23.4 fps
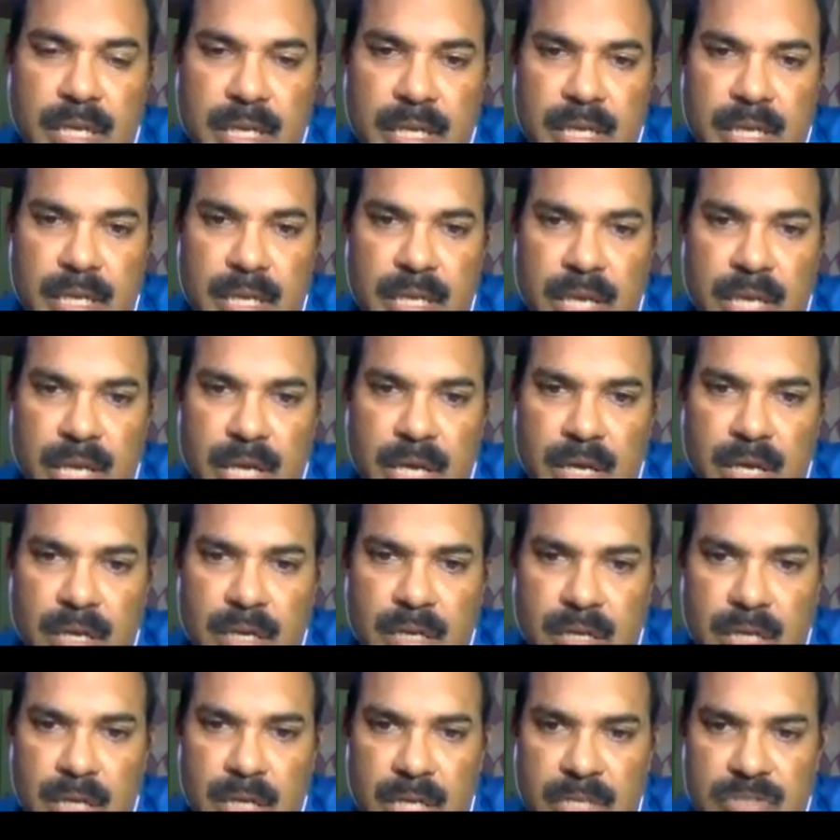any uh,
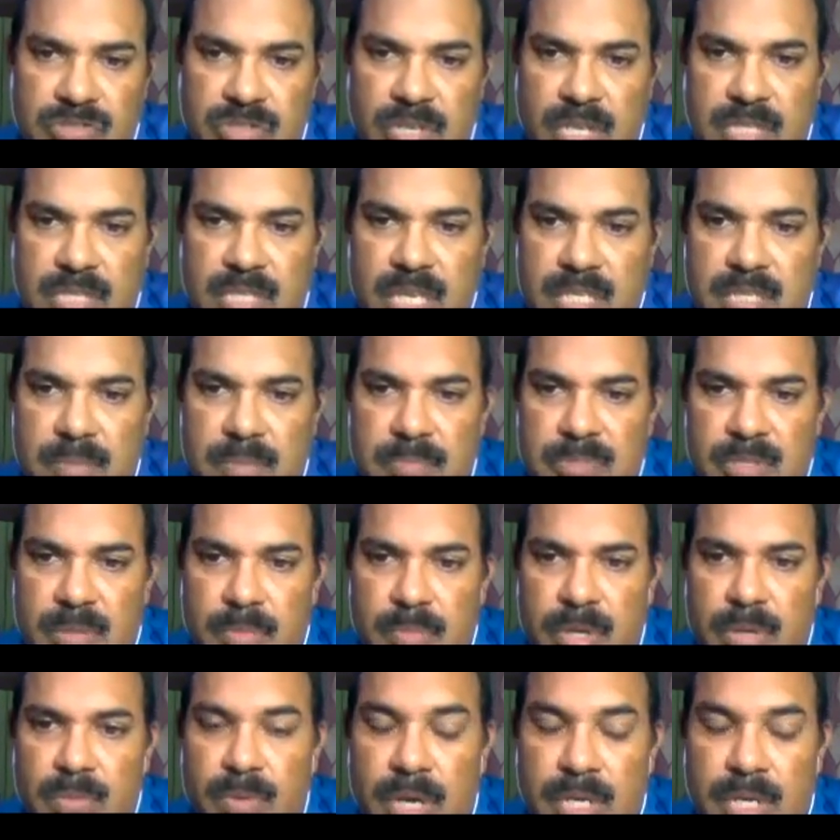uh, extra things if
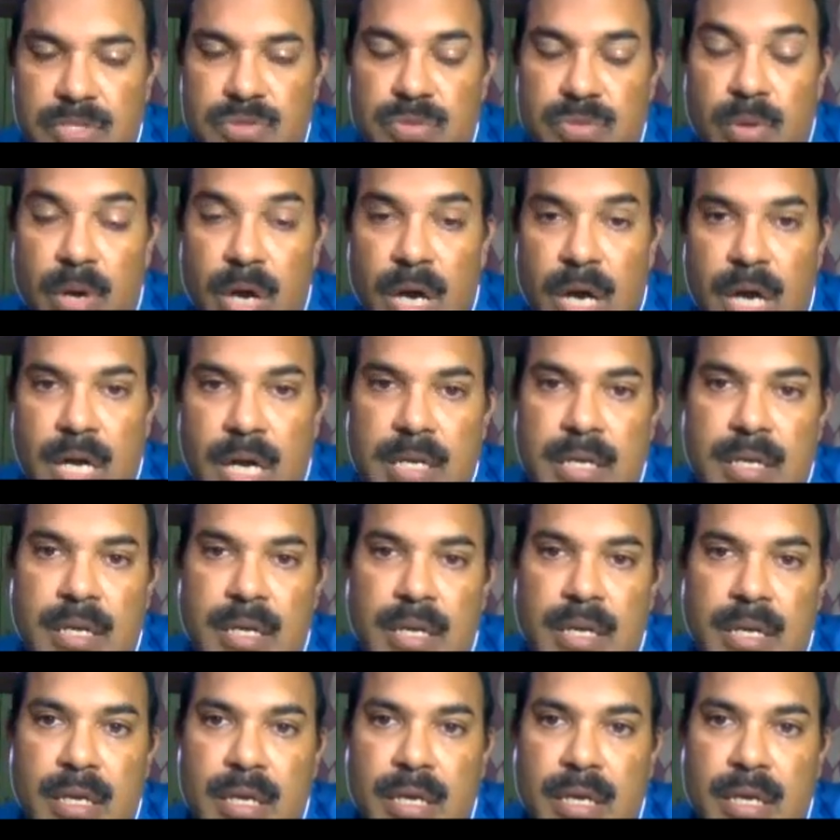somebody wants to add